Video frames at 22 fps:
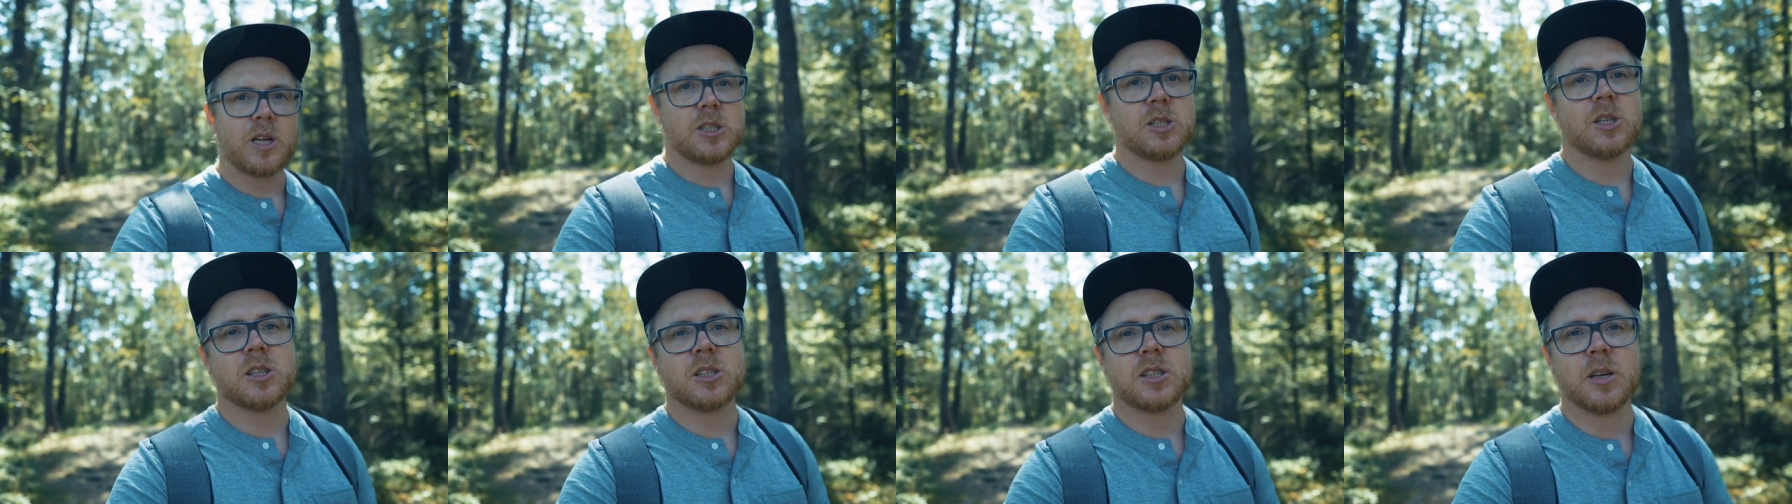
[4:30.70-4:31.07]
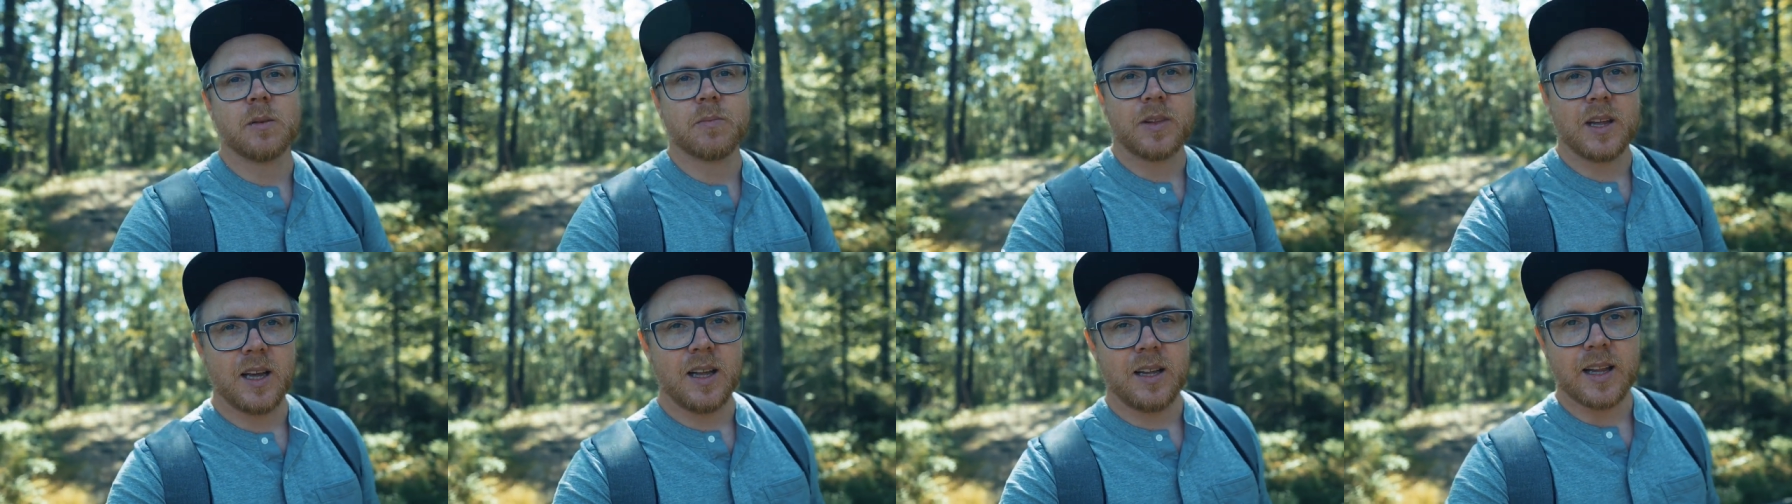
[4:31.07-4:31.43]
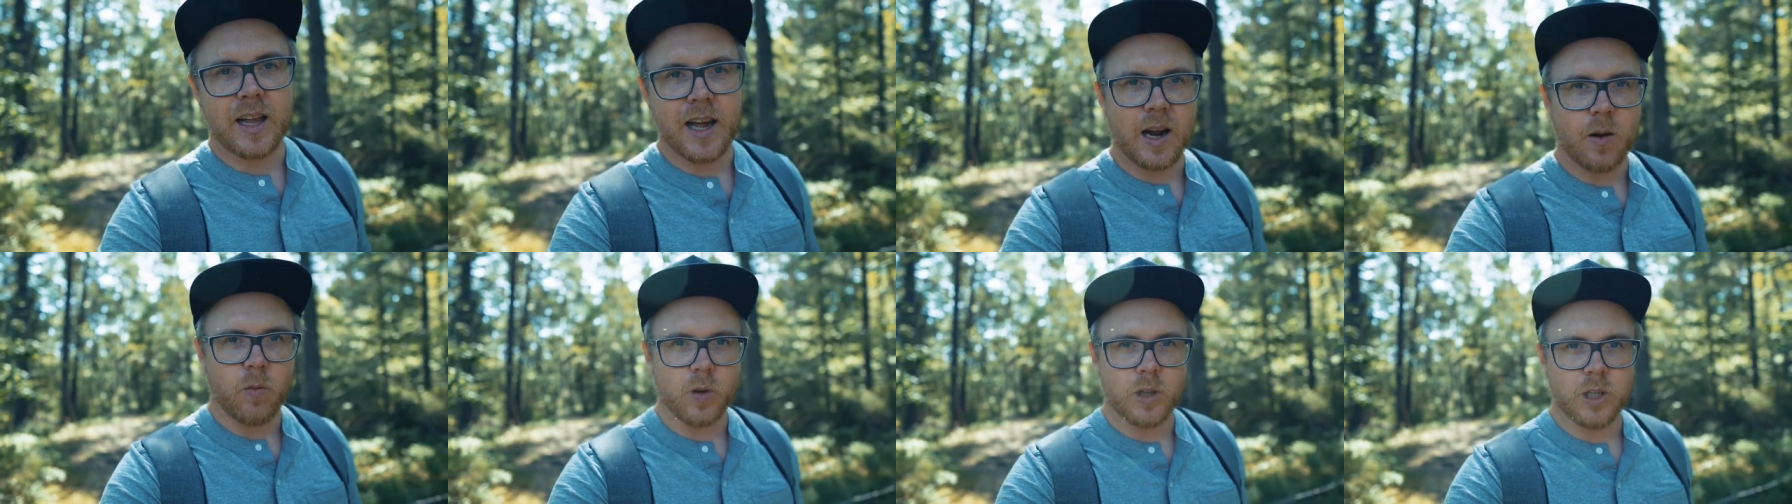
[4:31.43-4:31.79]
but it's not something
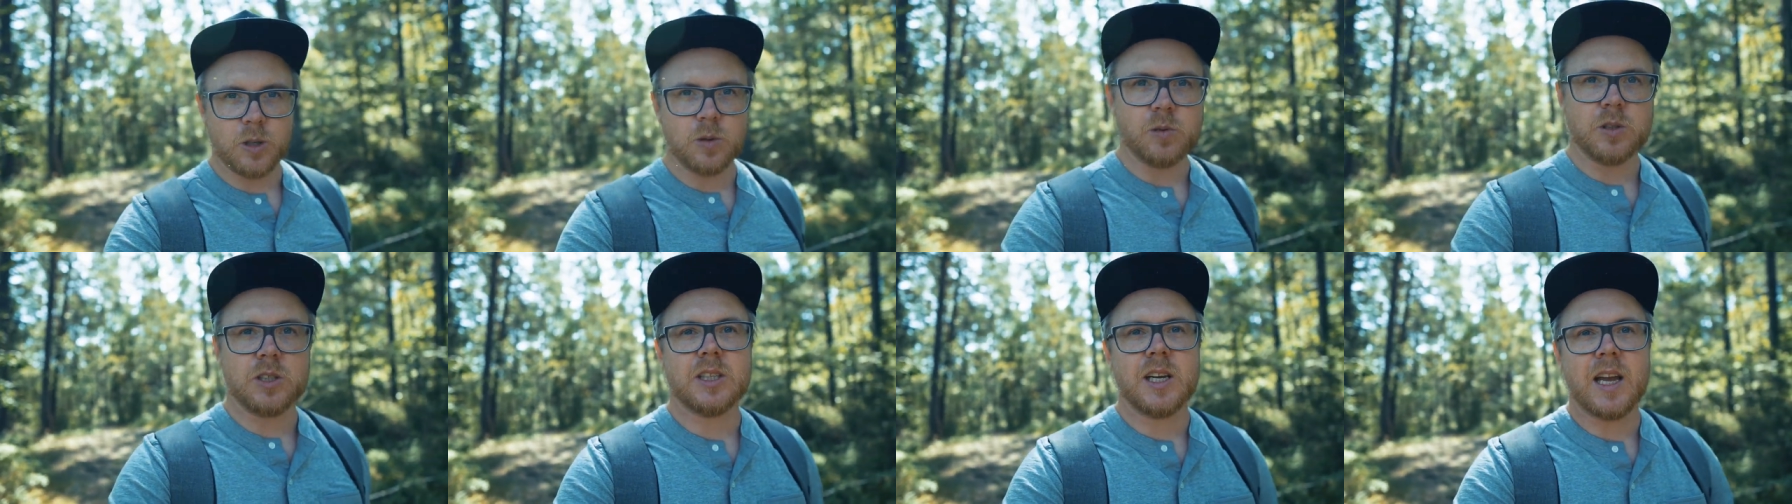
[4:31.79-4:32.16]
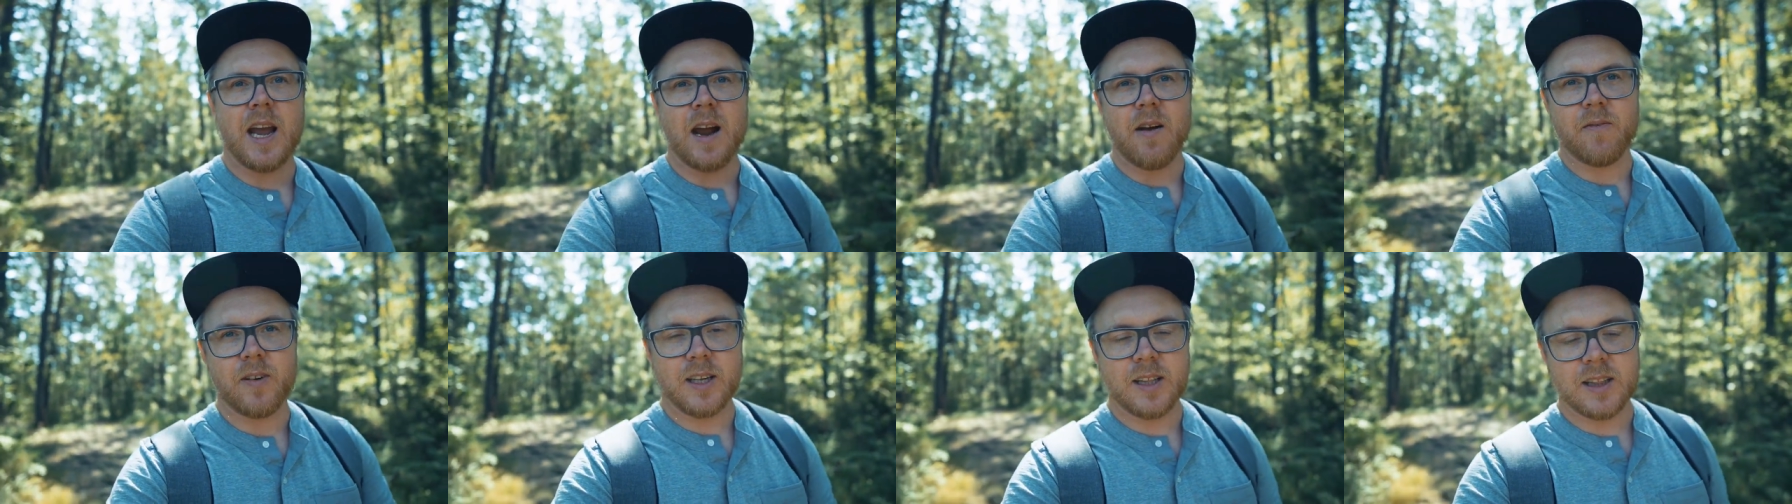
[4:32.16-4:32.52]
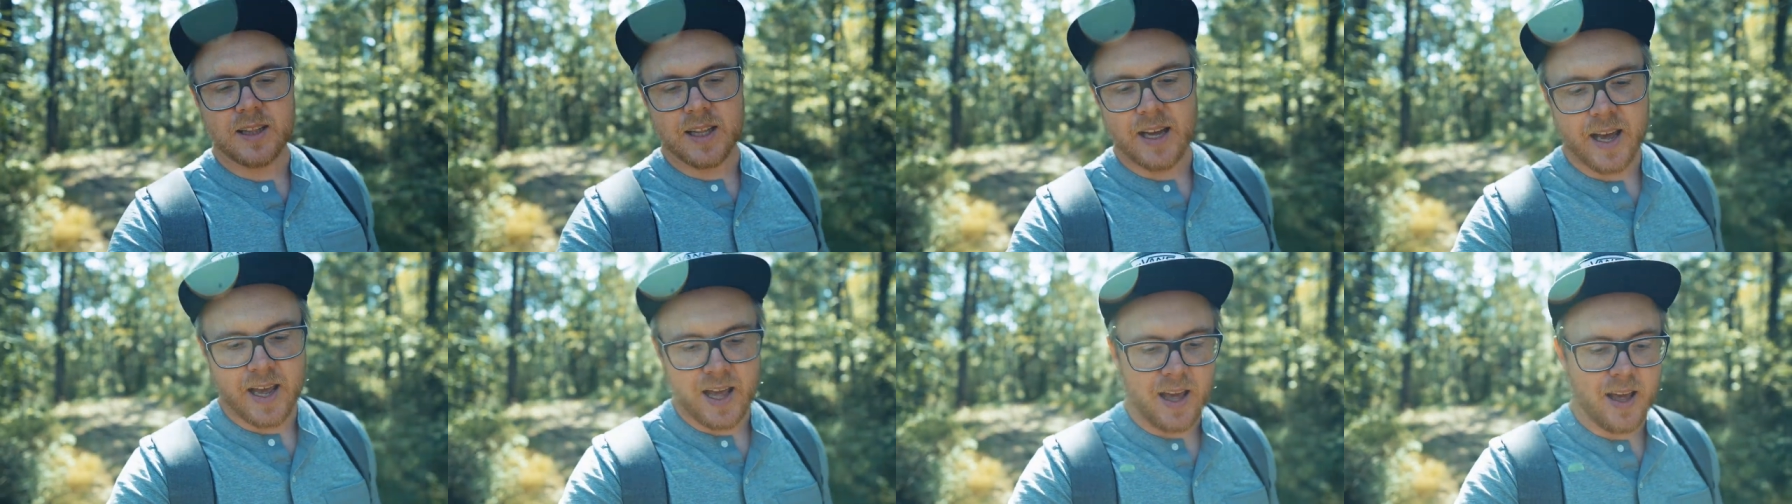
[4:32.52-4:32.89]
that I will use every
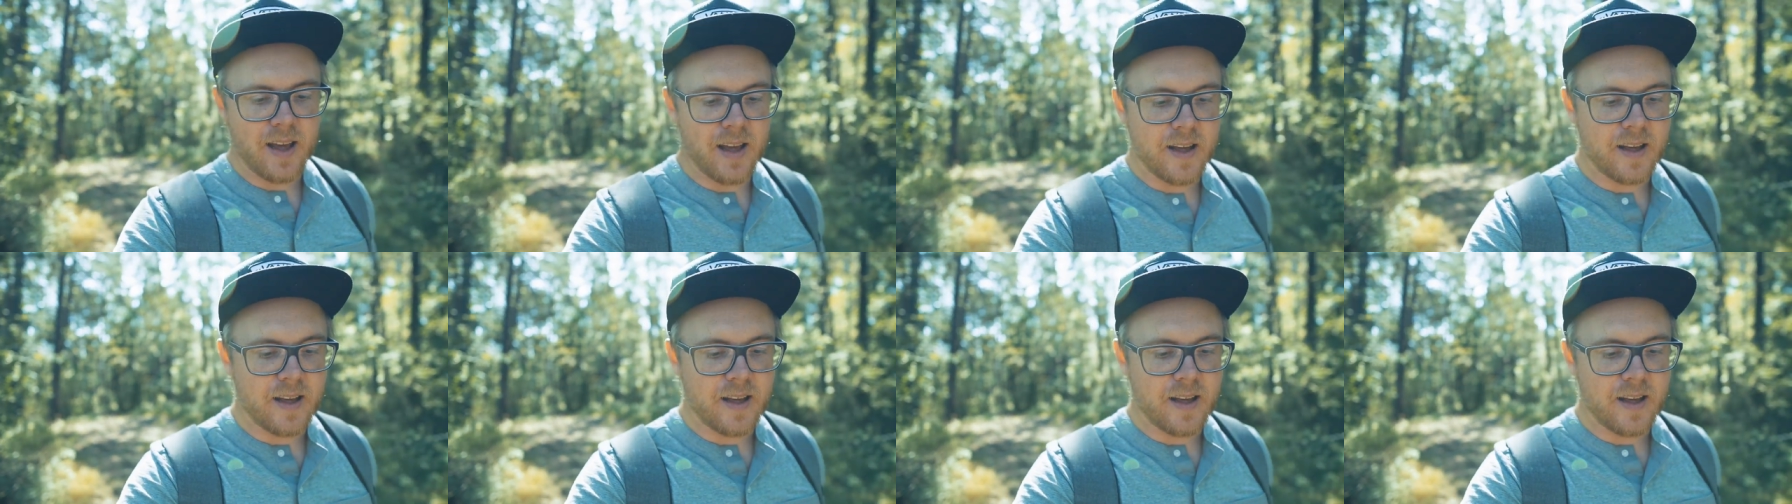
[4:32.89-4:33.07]
day.